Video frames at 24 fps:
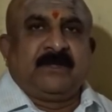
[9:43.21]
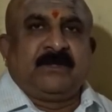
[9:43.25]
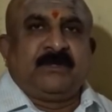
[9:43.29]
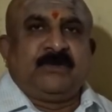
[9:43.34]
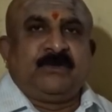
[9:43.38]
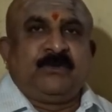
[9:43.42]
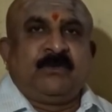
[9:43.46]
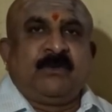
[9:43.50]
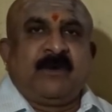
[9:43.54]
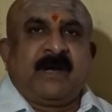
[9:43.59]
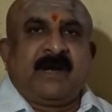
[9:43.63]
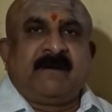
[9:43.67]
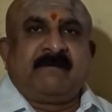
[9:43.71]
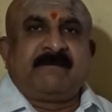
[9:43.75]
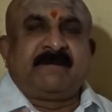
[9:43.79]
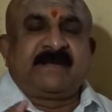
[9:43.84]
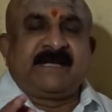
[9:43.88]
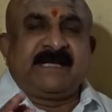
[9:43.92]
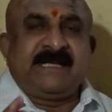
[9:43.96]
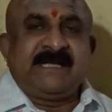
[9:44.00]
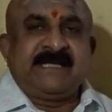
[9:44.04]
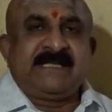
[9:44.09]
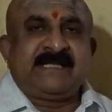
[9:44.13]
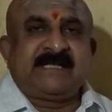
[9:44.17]
You have
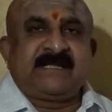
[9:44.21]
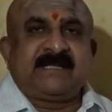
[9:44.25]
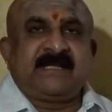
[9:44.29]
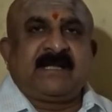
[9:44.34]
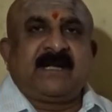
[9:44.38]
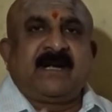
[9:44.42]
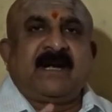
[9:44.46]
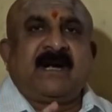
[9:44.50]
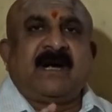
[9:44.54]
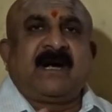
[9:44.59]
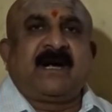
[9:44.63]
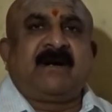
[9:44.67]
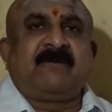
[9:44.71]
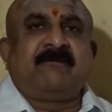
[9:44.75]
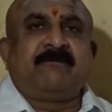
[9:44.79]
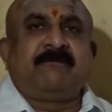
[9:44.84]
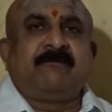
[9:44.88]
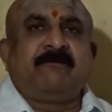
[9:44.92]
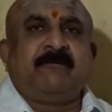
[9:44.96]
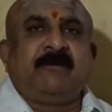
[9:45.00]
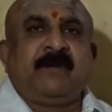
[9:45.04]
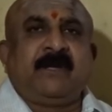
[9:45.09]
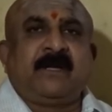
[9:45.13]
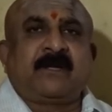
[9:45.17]
reached
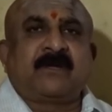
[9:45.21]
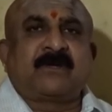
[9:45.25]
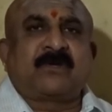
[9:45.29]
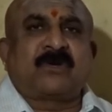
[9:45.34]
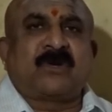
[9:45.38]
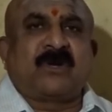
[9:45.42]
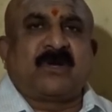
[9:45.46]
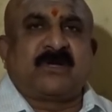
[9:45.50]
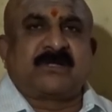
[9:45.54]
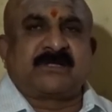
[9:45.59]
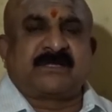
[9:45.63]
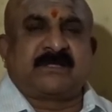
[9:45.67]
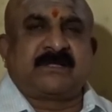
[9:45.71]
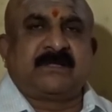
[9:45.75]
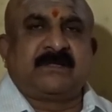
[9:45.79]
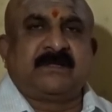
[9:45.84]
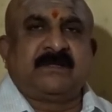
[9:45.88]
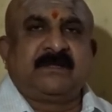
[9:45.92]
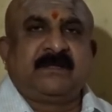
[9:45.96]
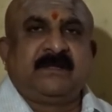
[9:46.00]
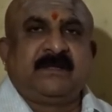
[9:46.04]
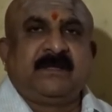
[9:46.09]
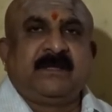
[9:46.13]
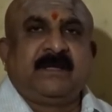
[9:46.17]
halfway across.
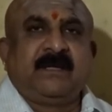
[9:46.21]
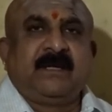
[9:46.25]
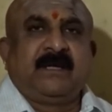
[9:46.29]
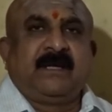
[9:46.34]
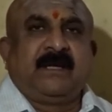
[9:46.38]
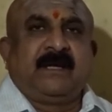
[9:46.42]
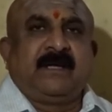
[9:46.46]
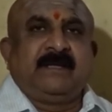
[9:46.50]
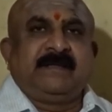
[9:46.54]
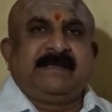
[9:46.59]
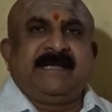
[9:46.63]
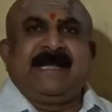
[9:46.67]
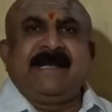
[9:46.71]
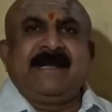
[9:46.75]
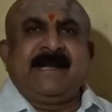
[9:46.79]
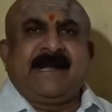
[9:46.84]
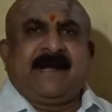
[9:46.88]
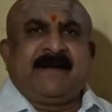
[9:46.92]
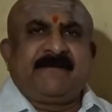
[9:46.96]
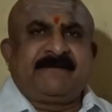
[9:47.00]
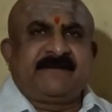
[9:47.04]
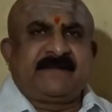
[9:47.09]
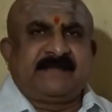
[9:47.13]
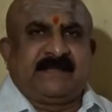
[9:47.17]
Then
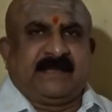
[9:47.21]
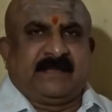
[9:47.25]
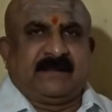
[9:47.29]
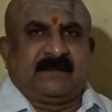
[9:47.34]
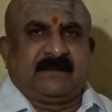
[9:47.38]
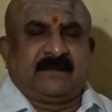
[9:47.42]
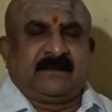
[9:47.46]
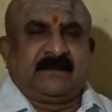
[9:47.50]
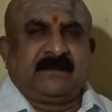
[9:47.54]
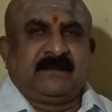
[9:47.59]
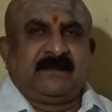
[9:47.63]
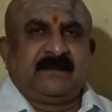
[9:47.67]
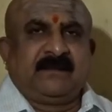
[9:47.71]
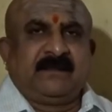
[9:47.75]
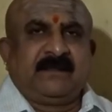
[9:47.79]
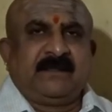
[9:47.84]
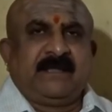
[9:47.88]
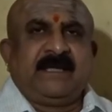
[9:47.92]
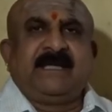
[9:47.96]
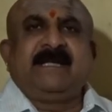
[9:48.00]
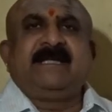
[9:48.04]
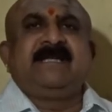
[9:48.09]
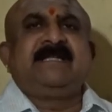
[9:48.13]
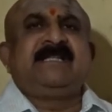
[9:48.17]
after that,
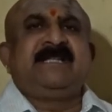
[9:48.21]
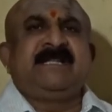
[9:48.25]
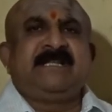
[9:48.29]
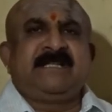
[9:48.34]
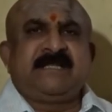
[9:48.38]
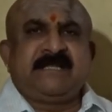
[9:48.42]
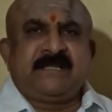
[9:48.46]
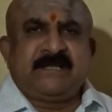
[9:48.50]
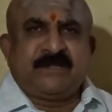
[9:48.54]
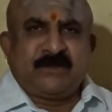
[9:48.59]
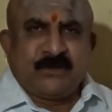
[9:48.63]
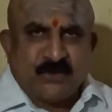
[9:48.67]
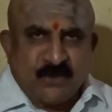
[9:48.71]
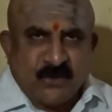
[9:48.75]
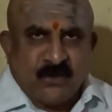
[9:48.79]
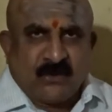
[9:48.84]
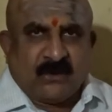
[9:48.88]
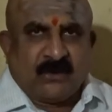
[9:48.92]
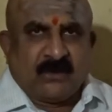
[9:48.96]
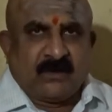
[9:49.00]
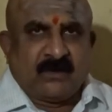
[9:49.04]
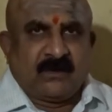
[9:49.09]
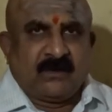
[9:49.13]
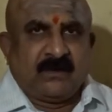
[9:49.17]
it is easy to
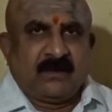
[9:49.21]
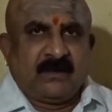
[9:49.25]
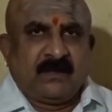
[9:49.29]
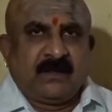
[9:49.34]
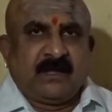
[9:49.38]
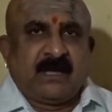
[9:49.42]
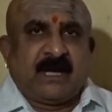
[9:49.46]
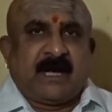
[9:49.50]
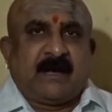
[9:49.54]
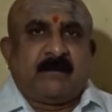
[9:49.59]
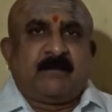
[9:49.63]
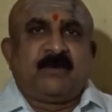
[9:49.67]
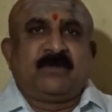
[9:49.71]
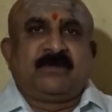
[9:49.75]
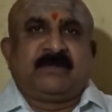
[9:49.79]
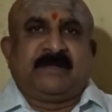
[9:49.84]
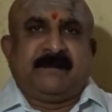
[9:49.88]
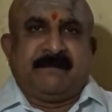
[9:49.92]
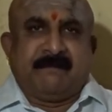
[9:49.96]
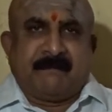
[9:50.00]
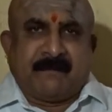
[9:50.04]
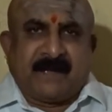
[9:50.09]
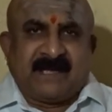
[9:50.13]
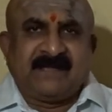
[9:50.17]
know about the
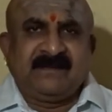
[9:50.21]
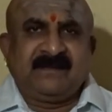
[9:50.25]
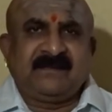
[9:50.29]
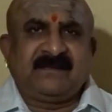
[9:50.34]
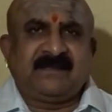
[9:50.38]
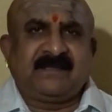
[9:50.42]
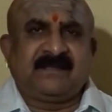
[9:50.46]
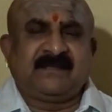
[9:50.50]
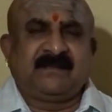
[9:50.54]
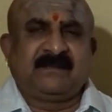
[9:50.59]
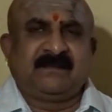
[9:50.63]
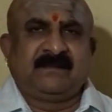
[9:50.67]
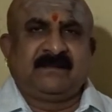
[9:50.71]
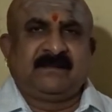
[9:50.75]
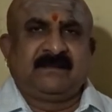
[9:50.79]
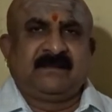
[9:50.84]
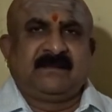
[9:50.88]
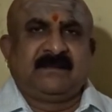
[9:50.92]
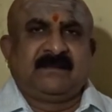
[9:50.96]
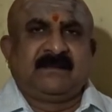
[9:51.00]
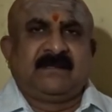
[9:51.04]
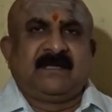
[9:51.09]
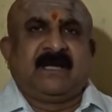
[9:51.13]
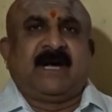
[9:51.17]
month,
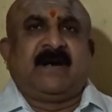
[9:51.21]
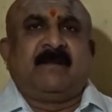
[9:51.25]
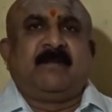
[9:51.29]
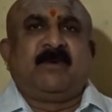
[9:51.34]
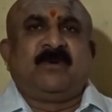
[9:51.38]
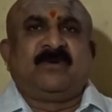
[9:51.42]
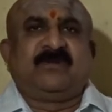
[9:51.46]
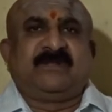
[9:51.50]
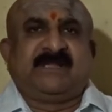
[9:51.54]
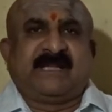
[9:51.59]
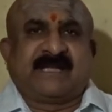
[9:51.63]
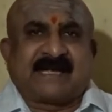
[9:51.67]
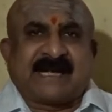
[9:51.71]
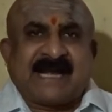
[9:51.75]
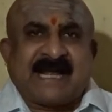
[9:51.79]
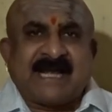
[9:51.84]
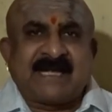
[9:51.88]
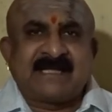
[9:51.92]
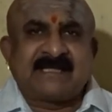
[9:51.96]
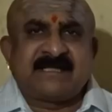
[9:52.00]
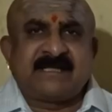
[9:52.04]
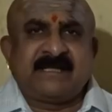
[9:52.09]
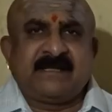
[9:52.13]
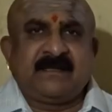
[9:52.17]
about the
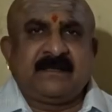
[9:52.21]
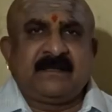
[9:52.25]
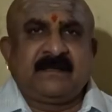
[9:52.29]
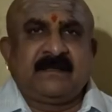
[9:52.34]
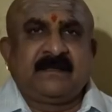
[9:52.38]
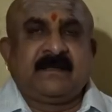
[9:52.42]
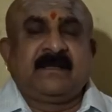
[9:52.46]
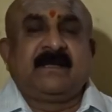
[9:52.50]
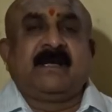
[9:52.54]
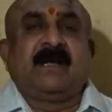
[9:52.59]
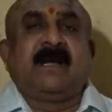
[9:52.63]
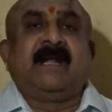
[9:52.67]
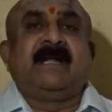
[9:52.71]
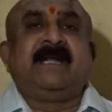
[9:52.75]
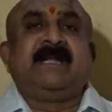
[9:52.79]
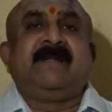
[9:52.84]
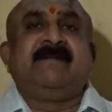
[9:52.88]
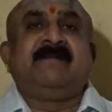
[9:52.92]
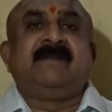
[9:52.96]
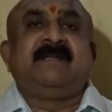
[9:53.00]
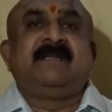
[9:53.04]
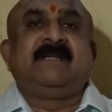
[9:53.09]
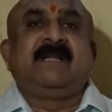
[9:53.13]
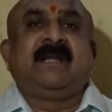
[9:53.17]
rasi, and
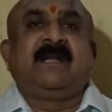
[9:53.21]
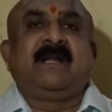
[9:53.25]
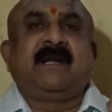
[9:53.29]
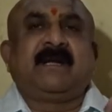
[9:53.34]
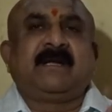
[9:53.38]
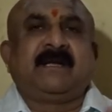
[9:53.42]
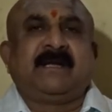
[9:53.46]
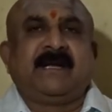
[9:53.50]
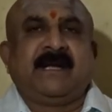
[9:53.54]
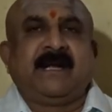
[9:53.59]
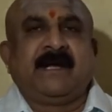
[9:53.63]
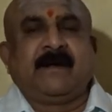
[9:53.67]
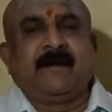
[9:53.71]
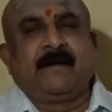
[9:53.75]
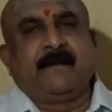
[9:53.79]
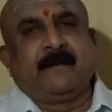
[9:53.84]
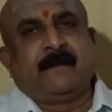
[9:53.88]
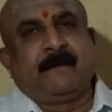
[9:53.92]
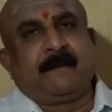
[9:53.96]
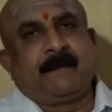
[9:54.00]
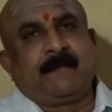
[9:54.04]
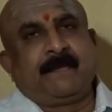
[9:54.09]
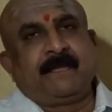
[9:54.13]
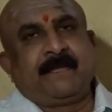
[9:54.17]
even the
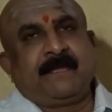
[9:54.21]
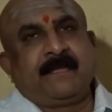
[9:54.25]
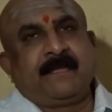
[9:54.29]
lagna.